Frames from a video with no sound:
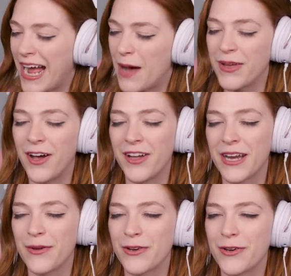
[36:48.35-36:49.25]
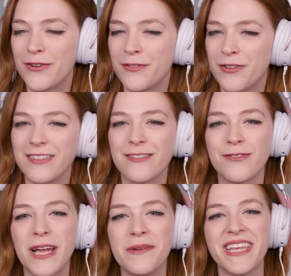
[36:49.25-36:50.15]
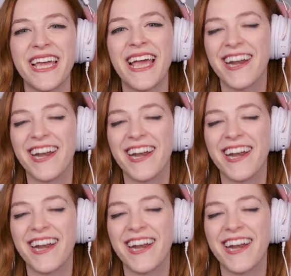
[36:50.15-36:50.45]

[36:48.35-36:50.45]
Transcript: happy holiday with your friends and family,